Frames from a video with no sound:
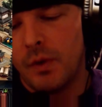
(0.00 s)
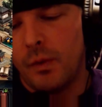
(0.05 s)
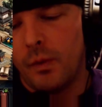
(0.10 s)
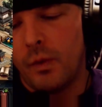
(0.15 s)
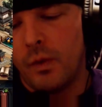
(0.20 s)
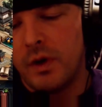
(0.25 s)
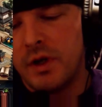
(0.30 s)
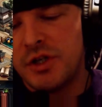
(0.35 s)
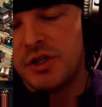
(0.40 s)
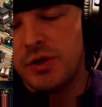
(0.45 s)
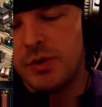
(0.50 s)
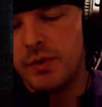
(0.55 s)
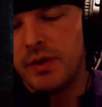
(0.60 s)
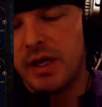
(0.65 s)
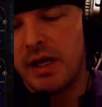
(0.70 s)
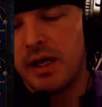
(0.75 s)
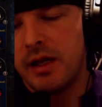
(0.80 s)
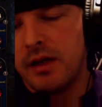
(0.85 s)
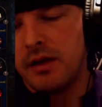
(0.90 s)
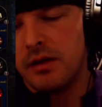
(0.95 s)
once you
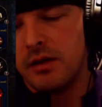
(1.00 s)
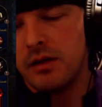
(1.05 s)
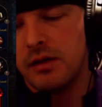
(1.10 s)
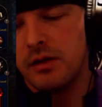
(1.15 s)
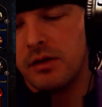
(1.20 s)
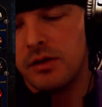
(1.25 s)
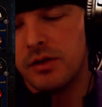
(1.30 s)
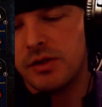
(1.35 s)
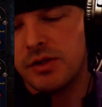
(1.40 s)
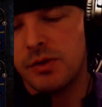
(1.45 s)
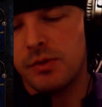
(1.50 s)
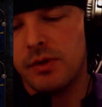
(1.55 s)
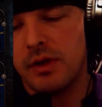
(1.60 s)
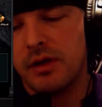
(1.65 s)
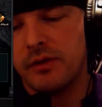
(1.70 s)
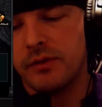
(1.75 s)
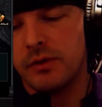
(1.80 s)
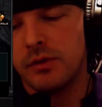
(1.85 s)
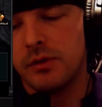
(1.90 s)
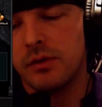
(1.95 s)
get to
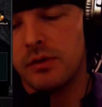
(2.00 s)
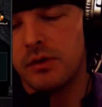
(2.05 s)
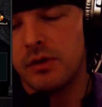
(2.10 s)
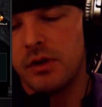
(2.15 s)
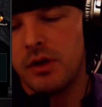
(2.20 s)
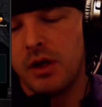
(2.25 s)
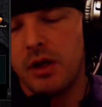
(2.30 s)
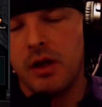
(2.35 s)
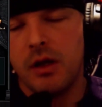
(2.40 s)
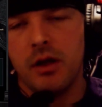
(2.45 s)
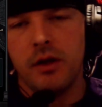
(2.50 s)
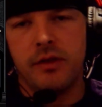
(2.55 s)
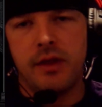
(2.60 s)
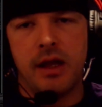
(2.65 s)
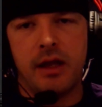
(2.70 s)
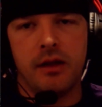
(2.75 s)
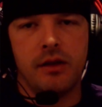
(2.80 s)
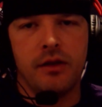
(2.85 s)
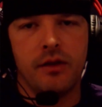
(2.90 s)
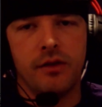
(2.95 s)
level,
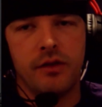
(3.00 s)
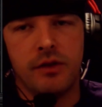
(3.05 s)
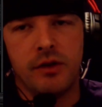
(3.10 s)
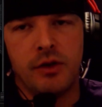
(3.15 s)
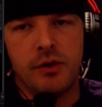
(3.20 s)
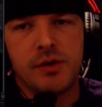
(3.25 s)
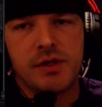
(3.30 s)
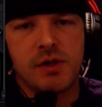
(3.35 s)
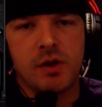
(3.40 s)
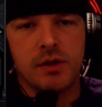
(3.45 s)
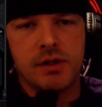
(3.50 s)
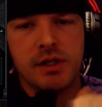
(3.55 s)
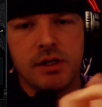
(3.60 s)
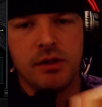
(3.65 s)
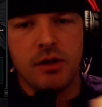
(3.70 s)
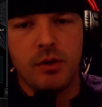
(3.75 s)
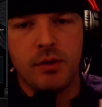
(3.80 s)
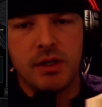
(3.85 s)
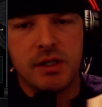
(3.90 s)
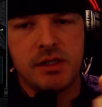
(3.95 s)
you start to
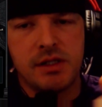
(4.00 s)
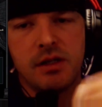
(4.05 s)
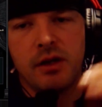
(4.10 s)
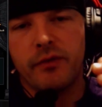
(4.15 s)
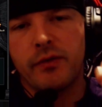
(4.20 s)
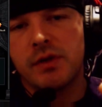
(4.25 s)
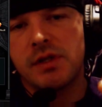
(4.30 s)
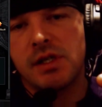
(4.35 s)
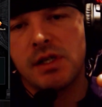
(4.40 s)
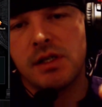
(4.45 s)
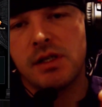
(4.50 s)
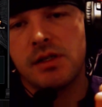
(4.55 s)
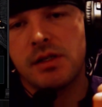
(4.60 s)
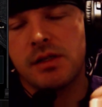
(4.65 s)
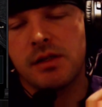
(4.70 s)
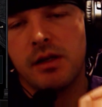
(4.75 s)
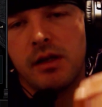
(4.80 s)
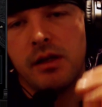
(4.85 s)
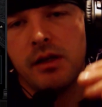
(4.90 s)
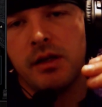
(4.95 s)
notice
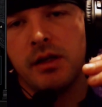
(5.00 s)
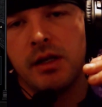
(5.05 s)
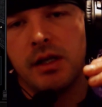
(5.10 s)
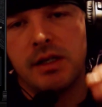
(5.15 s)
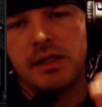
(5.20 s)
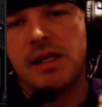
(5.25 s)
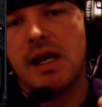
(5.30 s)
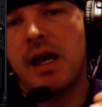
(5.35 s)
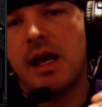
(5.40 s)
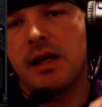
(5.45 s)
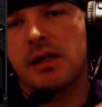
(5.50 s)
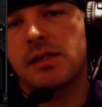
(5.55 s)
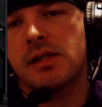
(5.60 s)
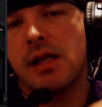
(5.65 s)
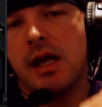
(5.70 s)
differences in attacks